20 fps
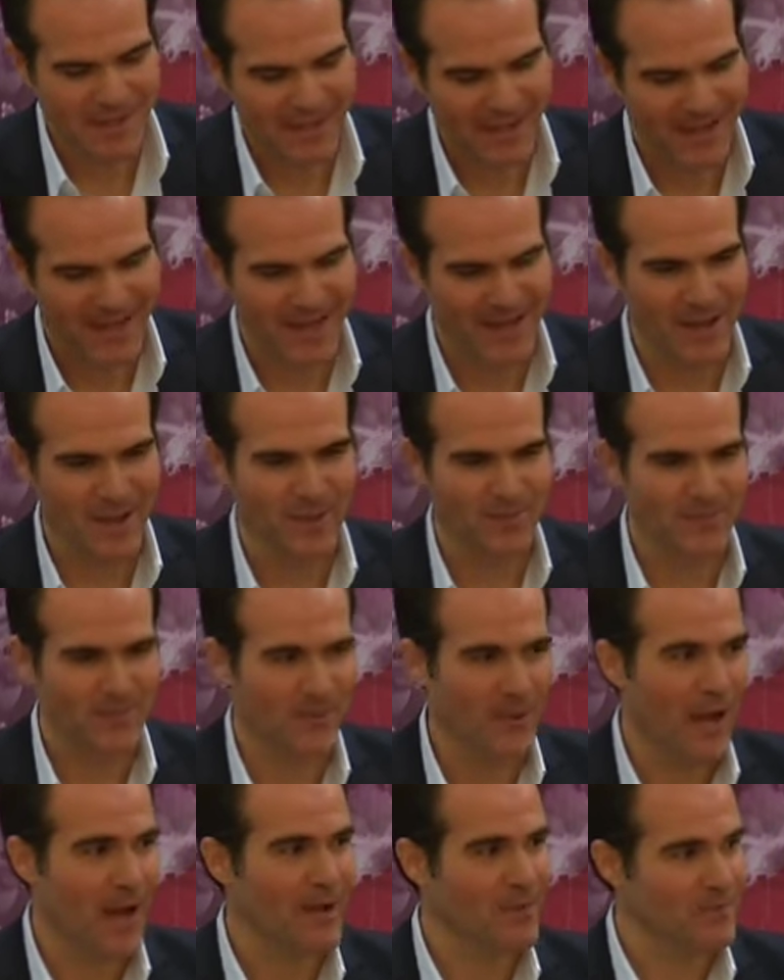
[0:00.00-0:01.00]

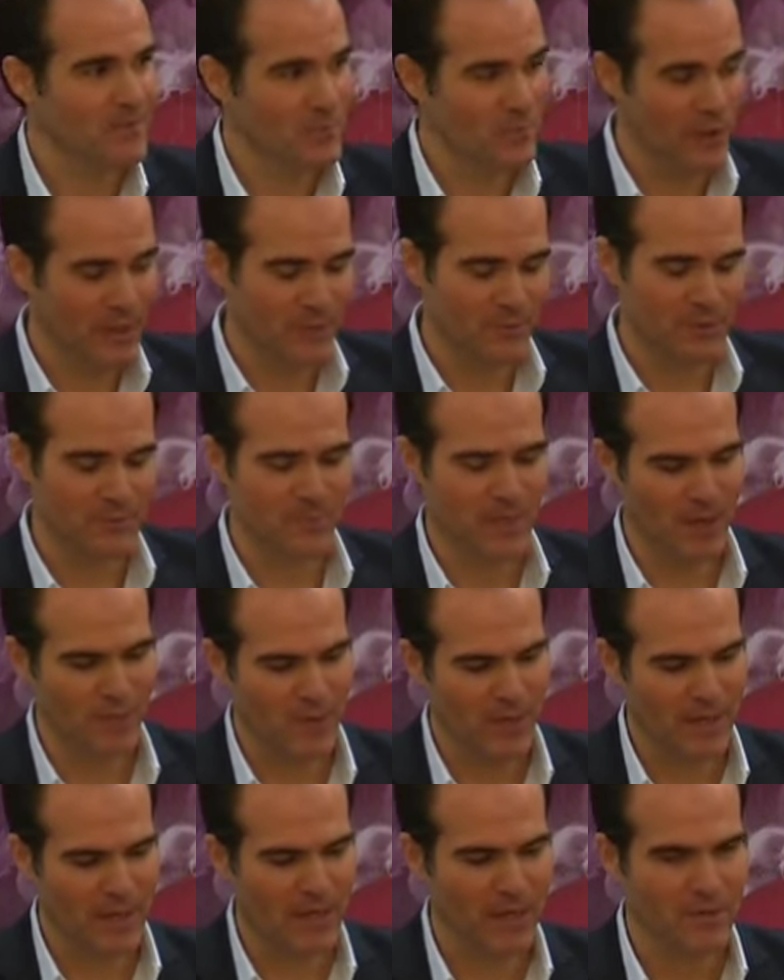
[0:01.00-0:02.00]
I greatly respect
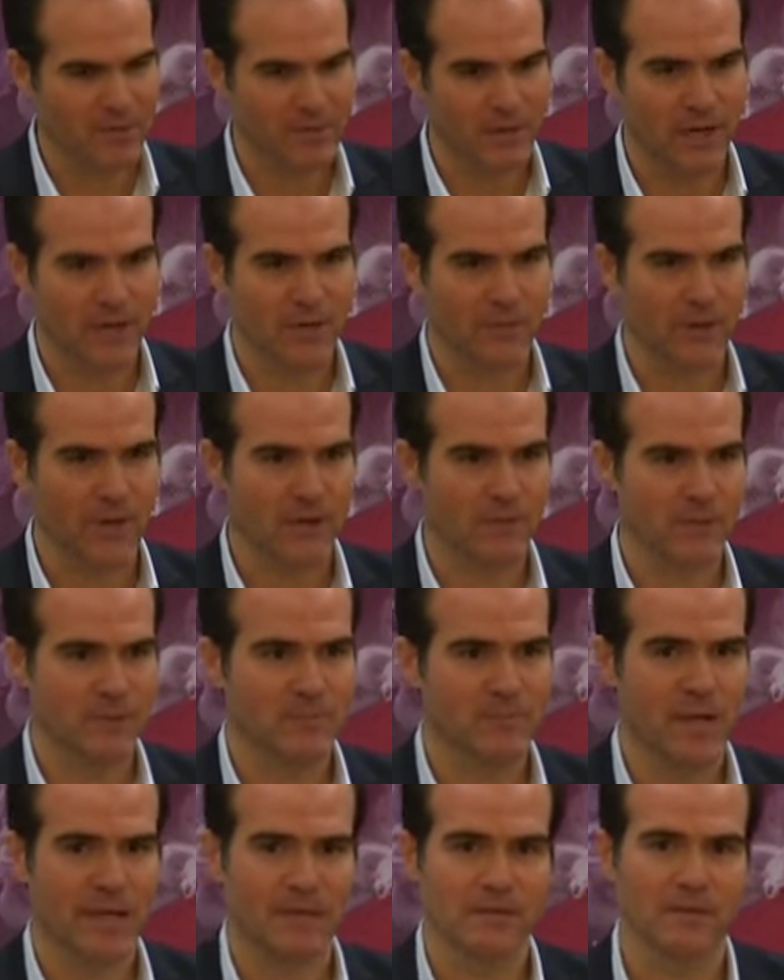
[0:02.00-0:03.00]
Juan Carlos and I greatly
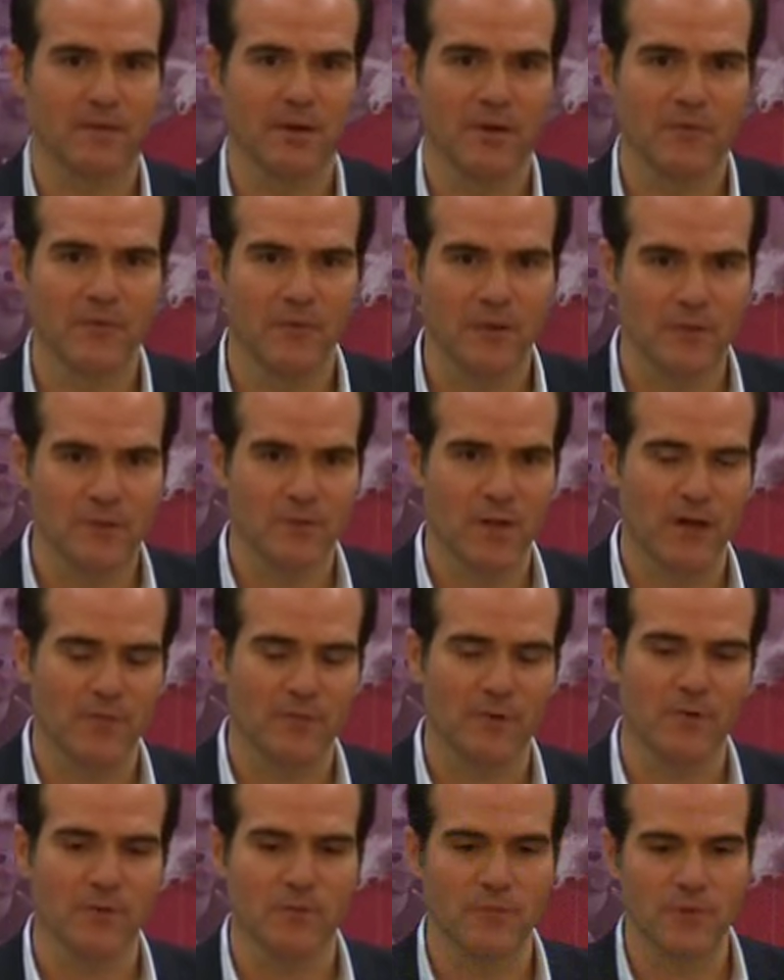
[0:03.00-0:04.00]
respect the
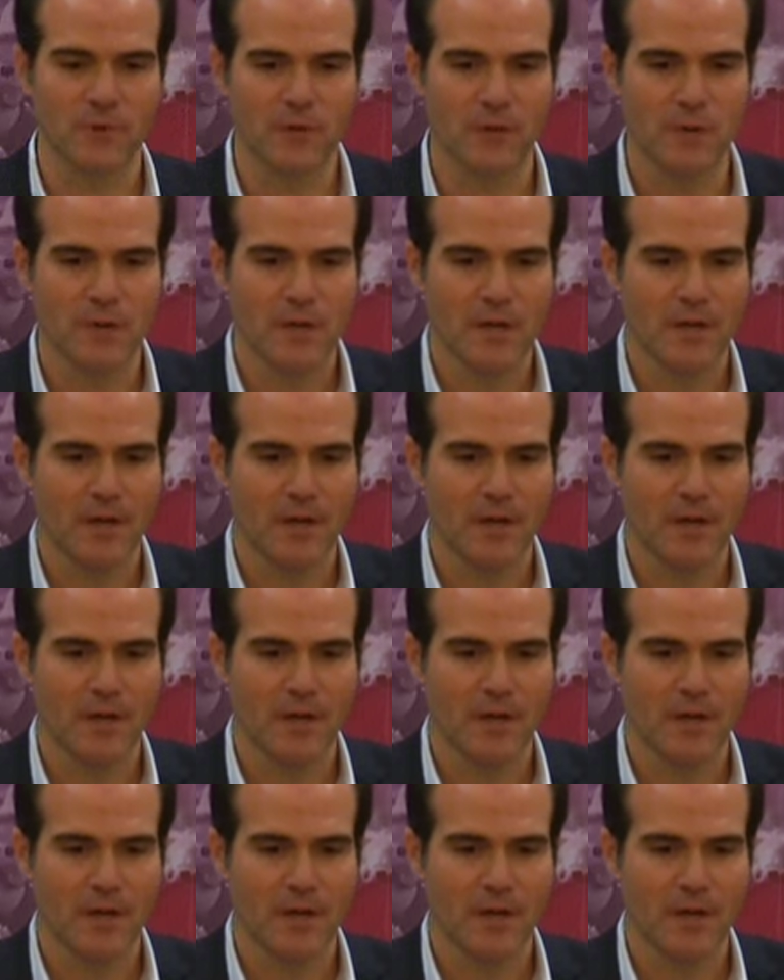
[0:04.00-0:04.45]
philosophical view,